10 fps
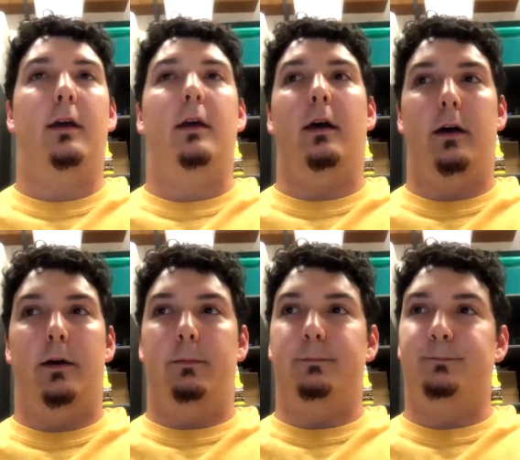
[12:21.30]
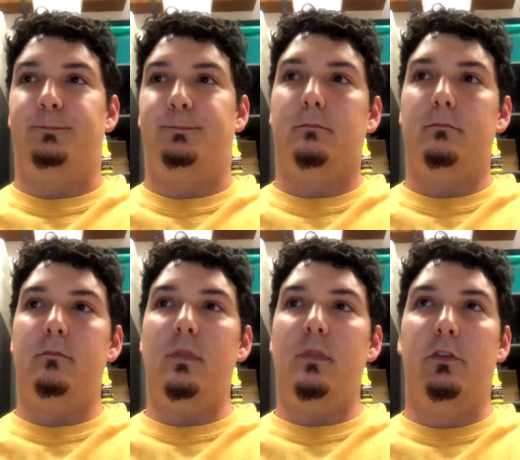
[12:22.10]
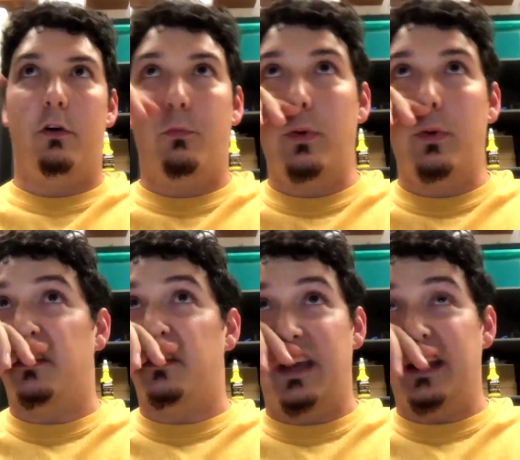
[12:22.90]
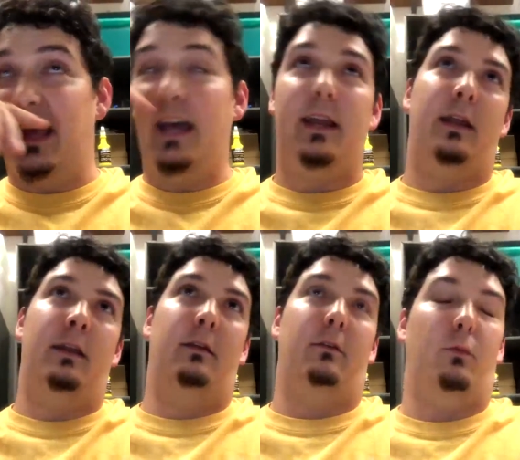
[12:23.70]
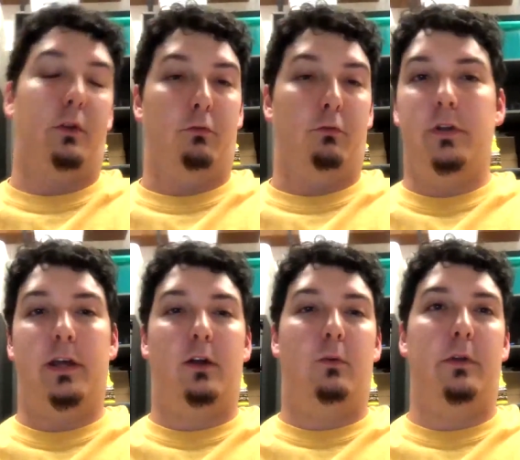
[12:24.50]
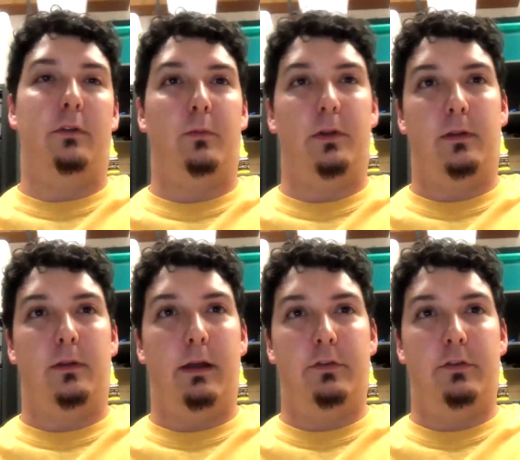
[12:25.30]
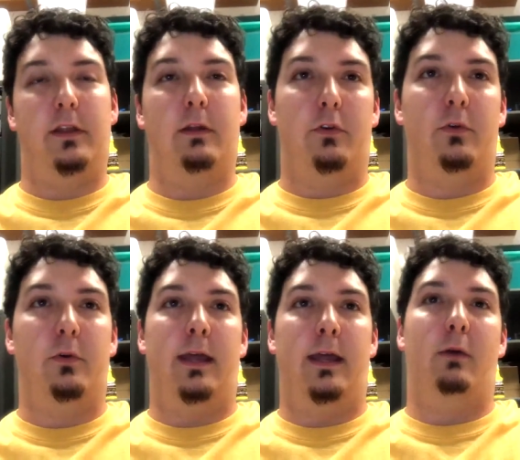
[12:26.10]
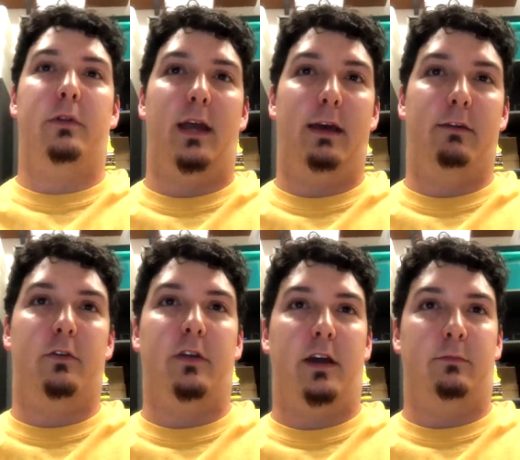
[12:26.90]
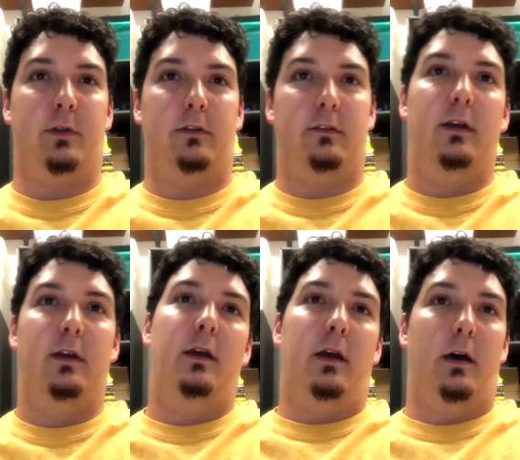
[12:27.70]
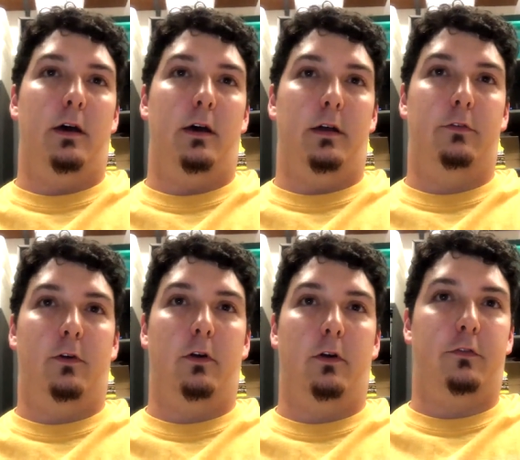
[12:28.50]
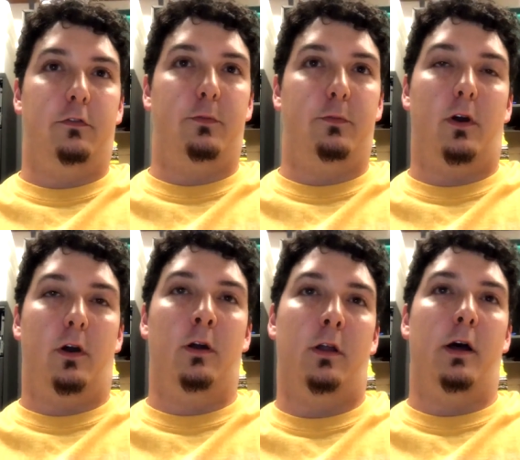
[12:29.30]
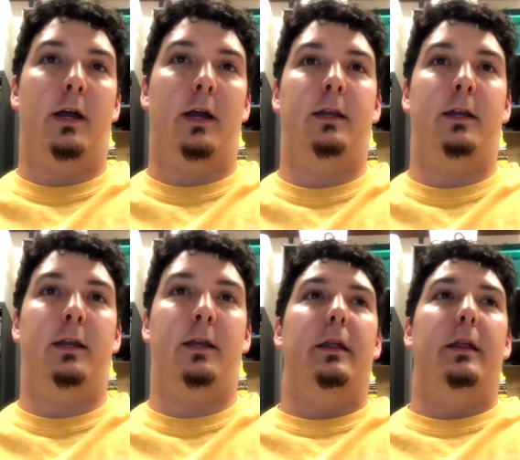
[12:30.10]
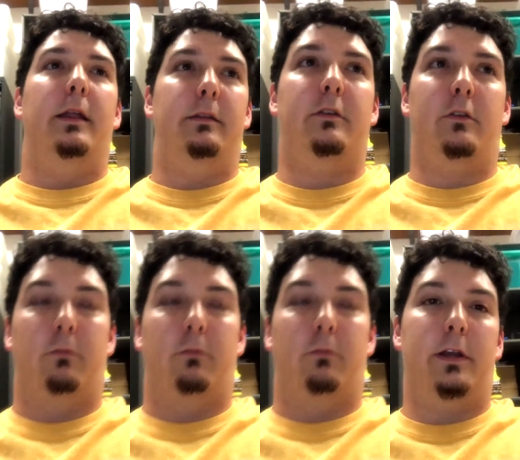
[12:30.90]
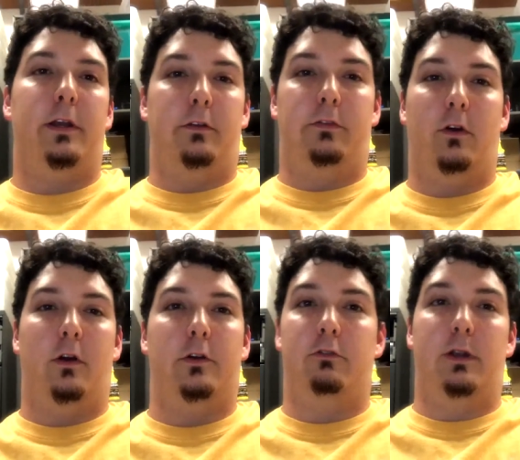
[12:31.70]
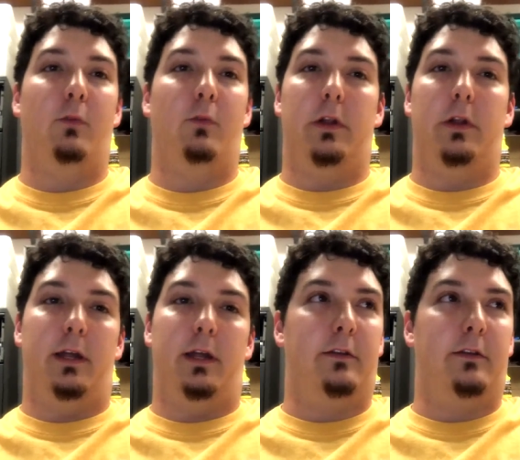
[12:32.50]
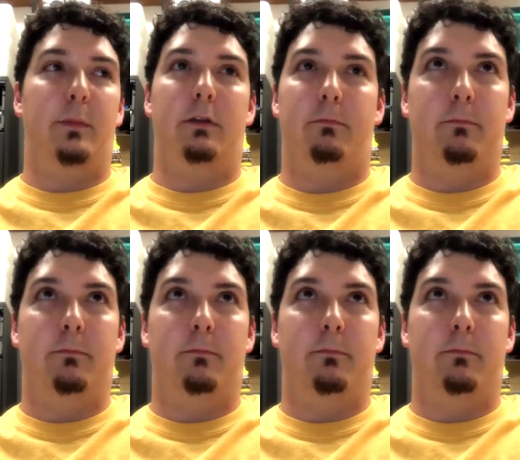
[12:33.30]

So if we were to take that and with the rotator, with everything that we're doing now with the advertisements, as far as Facebook online, this is just really going to start streamrolling, and it's going to be